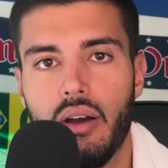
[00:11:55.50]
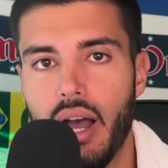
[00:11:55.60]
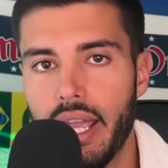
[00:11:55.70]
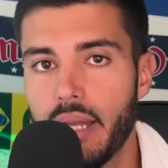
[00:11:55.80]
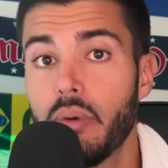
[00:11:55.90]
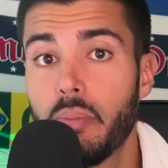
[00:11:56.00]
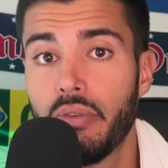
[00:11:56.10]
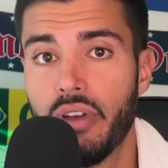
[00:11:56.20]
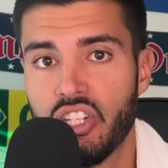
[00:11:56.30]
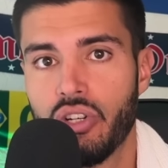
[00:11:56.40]
I am a
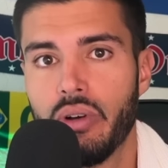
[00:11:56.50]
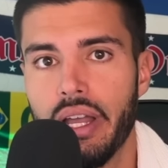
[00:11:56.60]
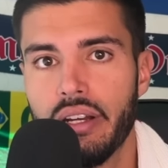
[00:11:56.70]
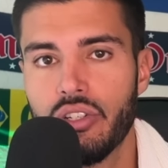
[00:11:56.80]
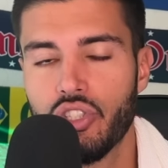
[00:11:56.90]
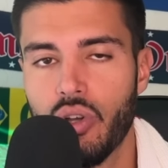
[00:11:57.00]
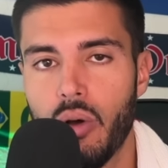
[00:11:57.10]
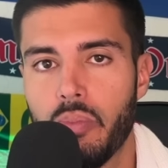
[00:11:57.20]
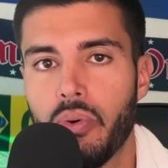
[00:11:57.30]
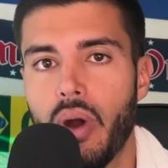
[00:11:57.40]
professional hater, so I'll
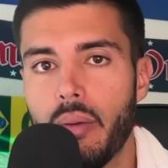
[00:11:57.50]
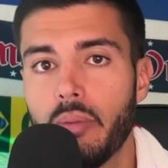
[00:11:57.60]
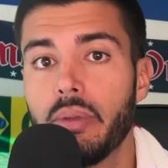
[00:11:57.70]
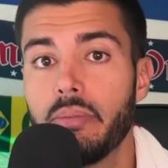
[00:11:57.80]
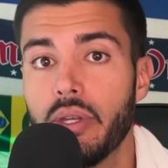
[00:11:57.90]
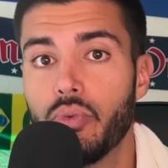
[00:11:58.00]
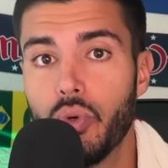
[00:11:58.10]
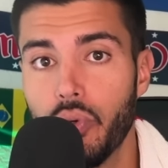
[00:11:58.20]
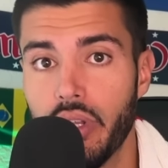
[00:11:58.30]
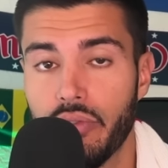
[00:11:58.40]
probably be
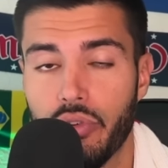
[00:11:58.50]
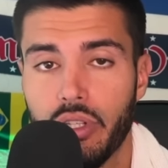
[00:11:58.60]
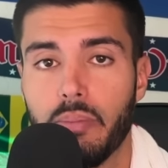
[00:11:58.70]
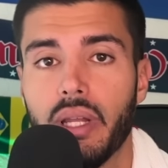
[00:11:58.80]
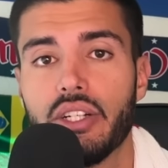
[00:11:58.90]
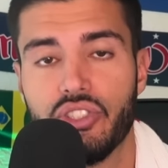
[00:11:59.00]
rooting for the player's